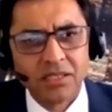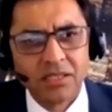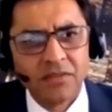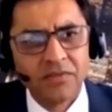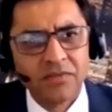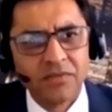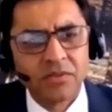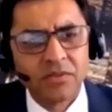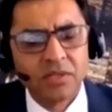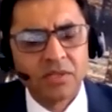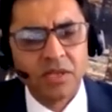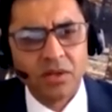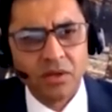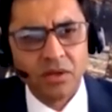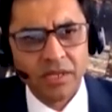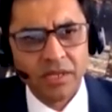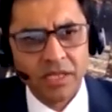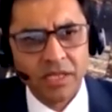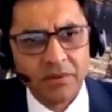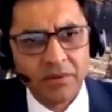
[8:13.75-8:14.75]
the future
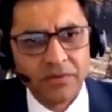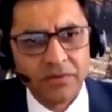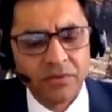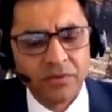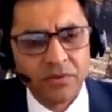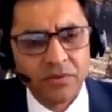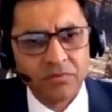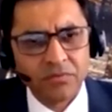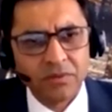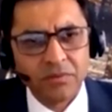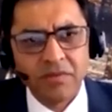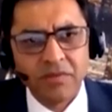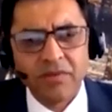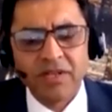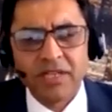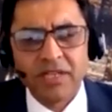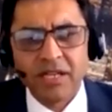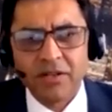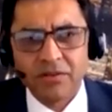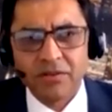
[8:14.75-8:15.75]
labor force will be
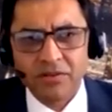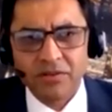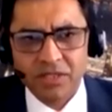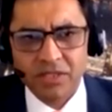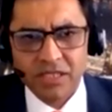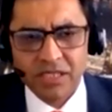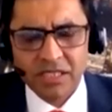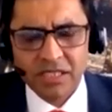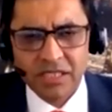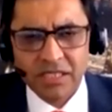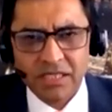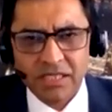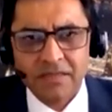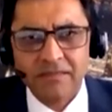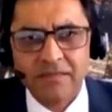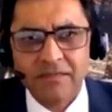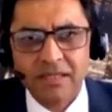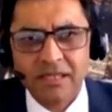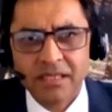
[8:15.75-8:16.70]
very heterogeneous.